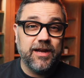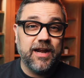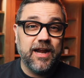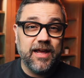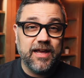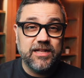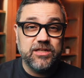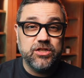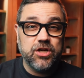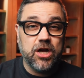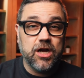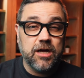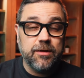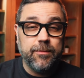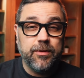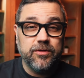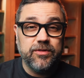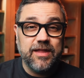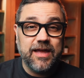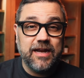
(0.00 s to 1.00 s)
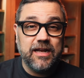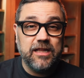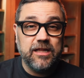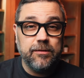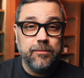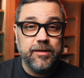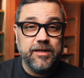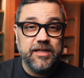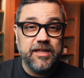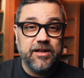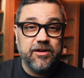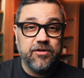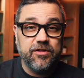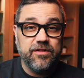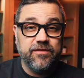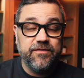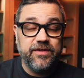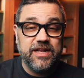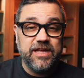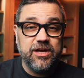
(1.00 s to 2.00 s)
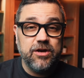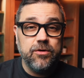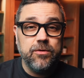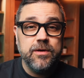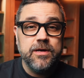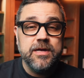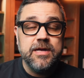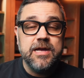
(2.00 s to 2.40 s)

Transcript: and I can talk about that a little bit later in the video,